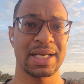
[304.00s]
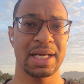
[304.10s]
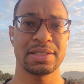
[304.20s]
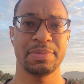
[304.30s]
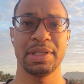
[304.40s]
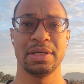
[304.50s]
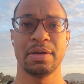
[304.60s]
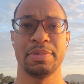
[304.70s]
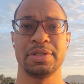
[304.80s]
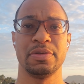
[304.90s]
got to be the
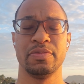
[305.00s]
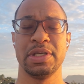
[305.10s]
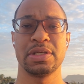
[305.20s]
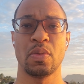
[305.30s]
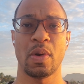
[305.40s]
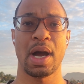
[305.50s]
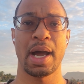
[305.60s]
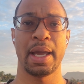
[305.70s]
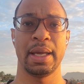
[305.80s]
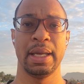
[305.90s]
number two reason
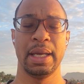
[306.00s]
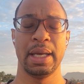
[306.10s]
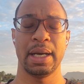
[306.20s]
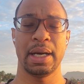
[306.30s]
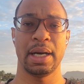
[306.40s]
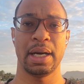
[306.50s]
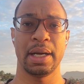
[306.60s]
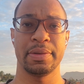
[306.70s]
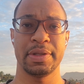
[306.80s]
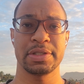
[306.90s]
why
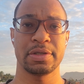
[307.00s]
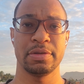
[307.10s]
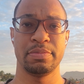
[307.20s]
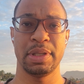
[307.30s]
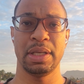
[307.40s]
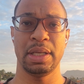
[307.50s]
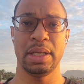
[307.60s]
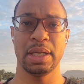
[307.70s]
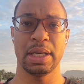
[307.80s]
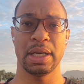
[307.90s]
this could be
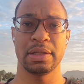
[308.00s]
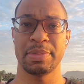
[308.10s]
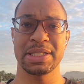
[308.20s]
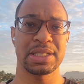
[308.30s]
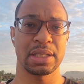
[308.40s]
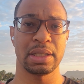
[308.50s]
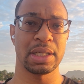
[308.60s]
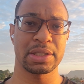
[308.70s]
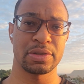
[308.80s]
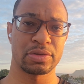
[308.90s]
the best-selling
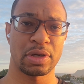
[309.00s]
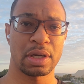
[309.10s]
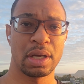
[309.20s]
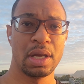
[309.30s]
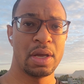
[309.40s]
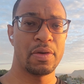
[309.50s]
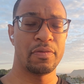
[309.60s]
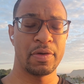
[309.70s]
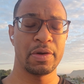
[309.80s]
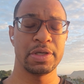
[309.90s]
electric truck
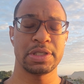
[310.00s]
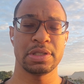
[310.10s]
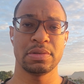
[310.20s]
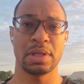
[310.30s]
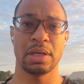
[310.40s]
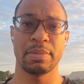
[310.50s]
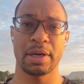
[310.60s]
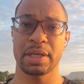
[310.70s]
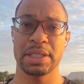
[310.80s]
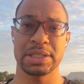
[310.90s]
very soon in
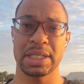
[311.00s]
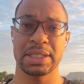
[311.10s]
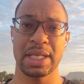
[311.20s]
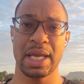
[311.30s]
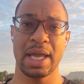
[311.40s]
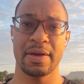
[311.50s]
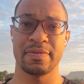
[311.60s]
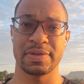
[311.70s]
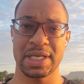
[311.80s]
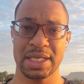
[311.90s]
America, is that they have
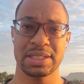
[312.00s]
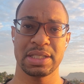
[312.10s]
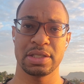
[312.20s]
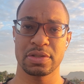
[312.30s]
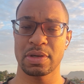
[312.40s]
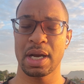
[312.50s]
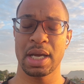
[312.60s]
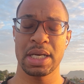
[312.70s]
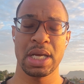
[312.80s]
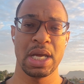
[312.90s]
tested and
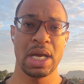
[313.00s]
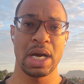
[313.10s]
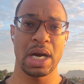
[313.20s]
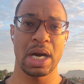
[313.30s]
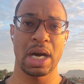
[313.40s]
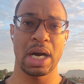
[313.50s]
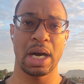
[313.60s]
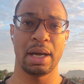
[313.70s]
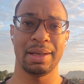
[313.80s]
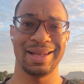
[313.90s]
tried
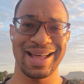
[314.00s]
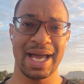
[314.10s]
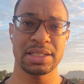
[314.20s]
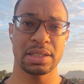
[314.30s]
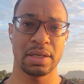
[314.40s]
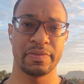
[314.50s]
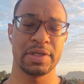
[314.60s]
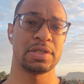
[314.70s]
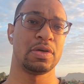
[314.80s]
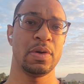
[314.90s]
a lot of
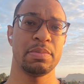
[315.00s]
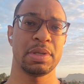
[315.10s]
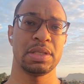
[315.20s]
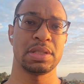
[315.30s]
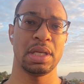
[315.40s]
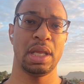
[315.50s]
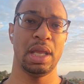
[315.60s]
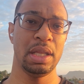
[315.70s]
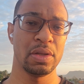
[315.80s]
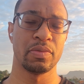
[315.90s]
this equipment
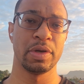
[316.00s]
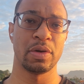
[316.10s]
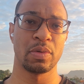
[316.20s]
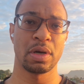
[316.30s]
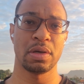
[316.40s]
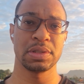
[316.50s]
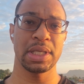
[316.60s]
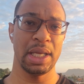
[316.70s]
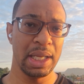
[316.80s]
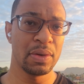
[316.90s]
in the real world,
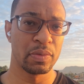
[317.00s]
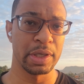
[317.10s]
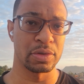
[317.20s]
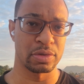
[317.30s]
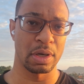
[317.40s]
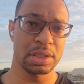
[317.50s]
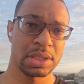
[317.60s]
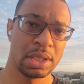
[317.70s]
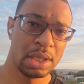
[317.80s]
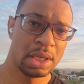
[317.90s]
in real trucks,